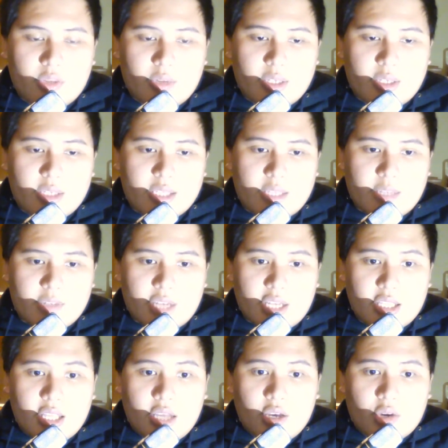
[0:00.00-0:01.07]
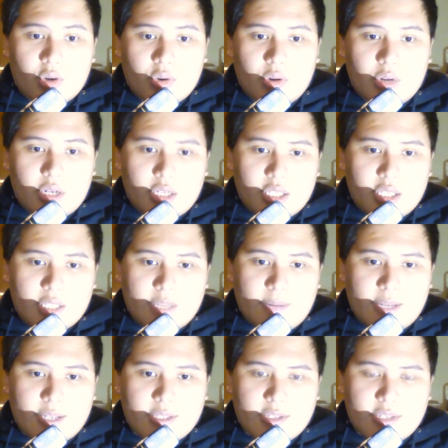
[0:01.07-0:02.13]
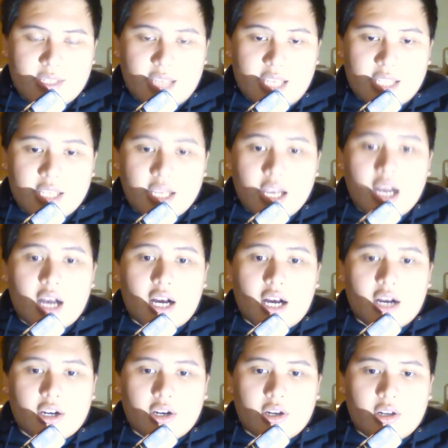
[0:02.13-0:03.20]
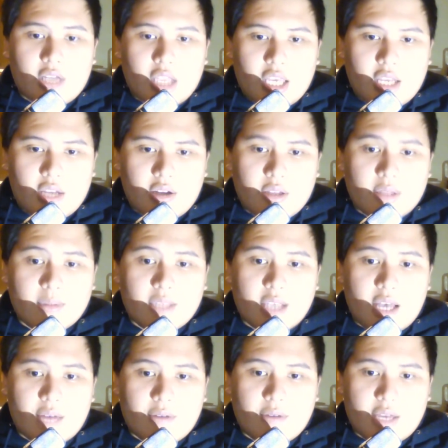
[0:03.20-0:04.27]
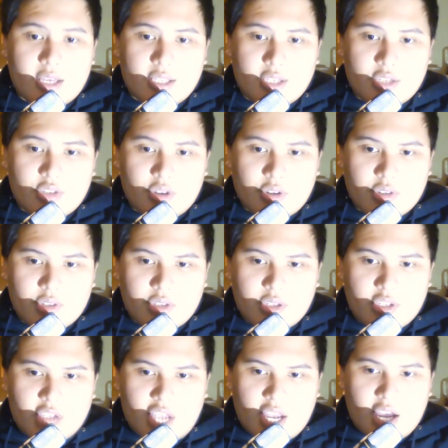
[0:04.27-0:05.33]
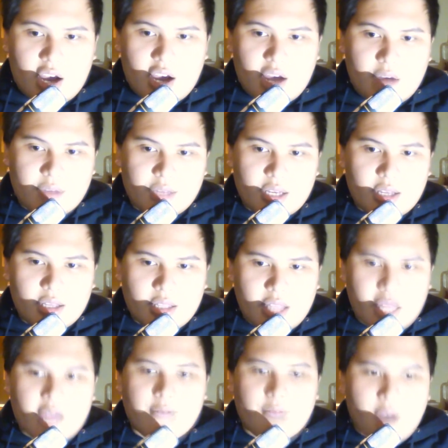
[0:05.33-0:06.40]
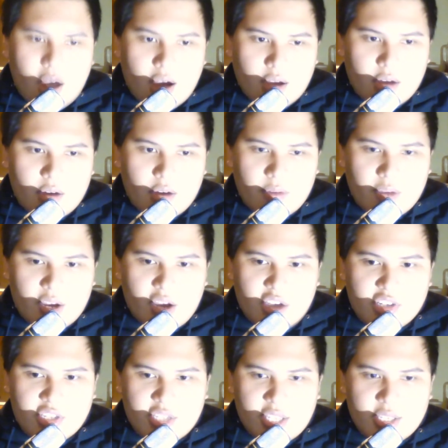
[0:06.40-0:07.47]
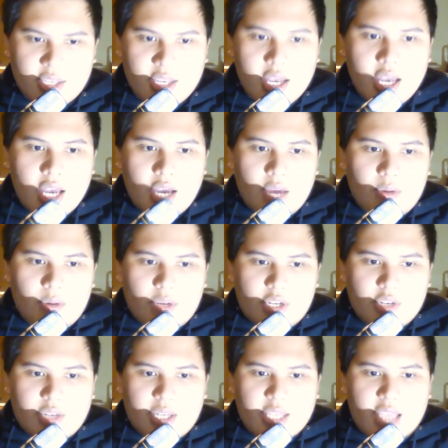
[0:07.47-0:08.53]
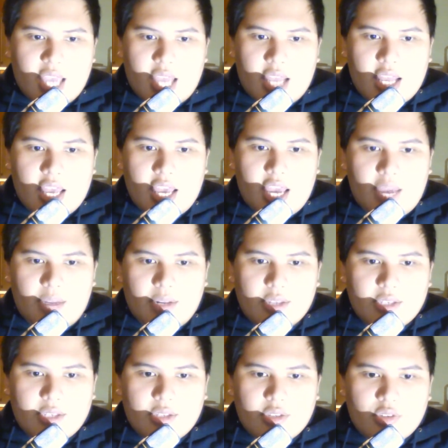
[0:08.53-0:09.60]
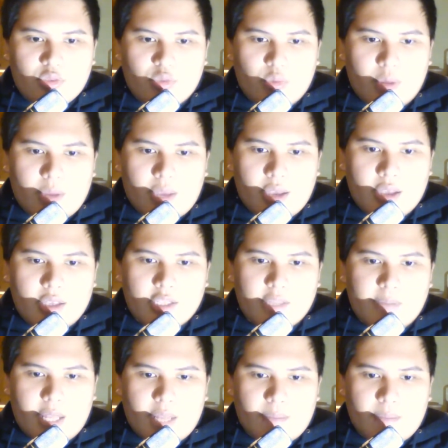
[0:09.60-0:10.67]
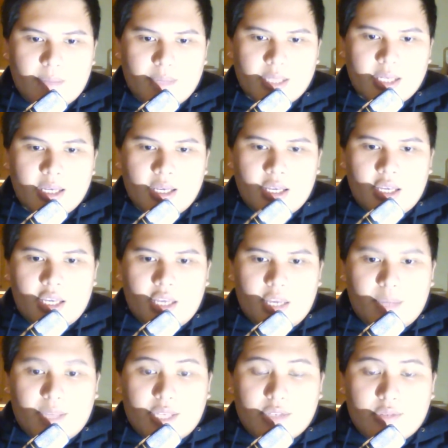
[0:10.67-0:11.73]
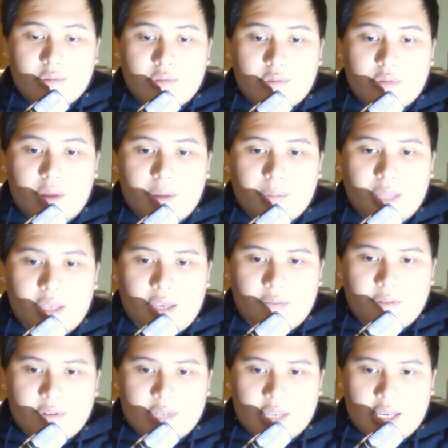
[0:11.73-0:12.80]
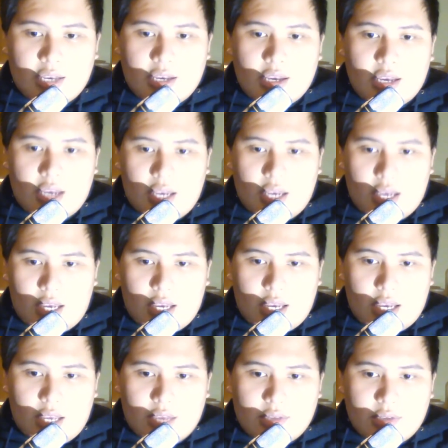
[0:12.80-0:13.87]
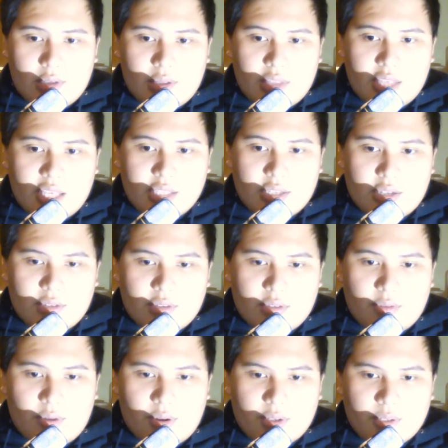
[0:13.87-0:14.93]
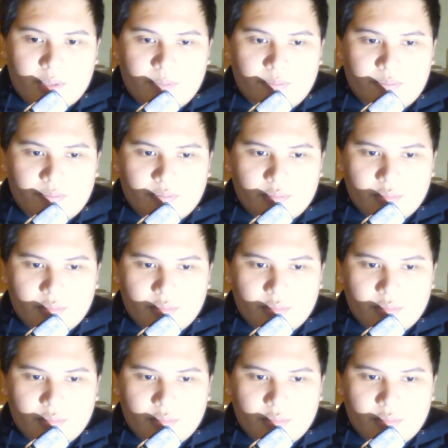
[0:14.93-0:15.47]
He squeezes them shut, groaning as his body starts tense, uncurling in on himself as he struggles to shake off the clinging fog of unconsciousness. When he tries again, everything's still swimming, spinning, but he blinks rapidly and fiercely, and slowly things start to focus.